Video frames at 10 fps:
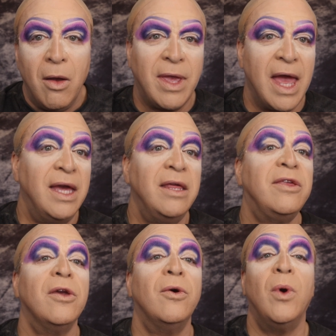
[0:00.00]
Okay,
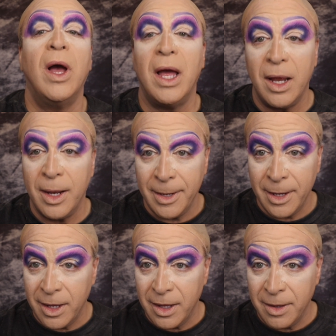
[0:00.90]
so,
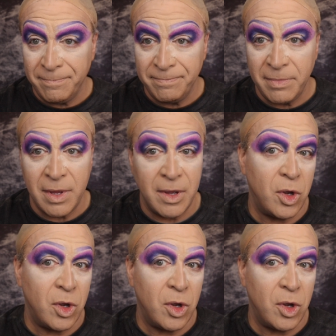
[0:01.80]
um,